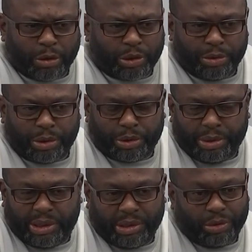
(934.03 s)
So
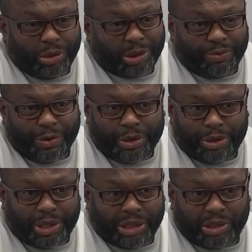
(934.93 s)
he's still doing some very
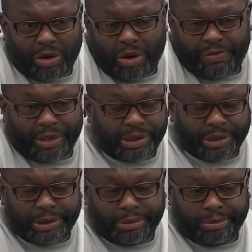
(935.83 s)
good things in our offense,
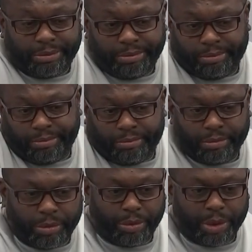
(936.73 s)
and
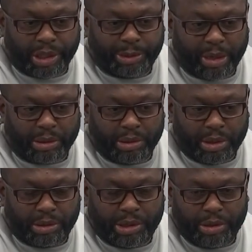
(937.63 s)
we're going to expect him to
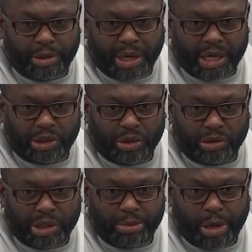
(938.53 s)
continue to enhance
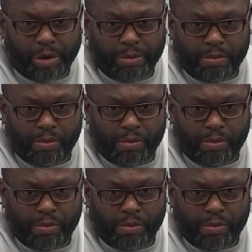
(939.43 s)
those and get better.